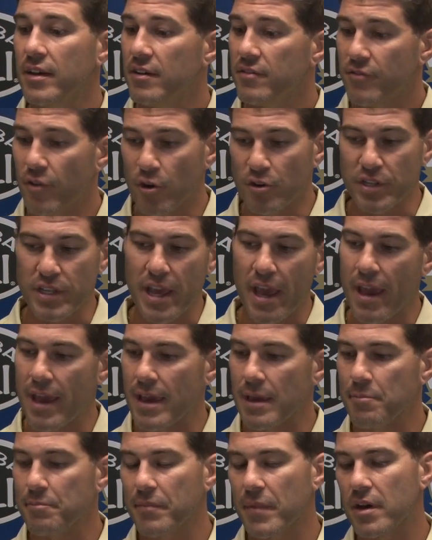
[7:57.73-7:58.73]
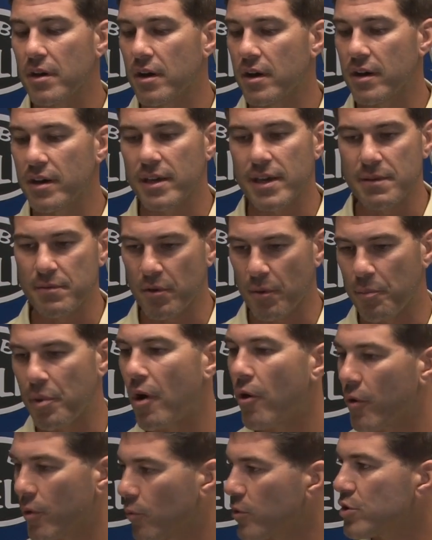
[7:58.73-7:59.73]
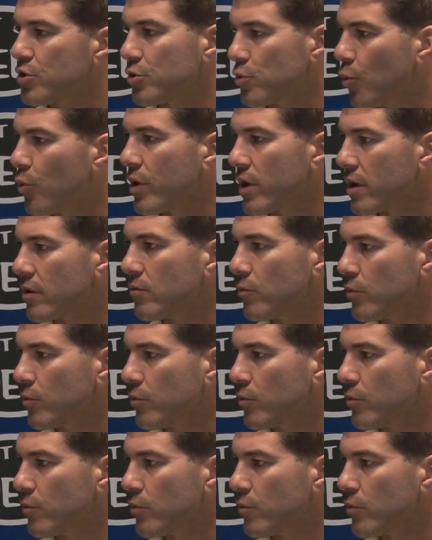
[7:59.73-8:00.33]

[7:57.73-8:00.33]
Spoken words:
first game, even opponent we should win.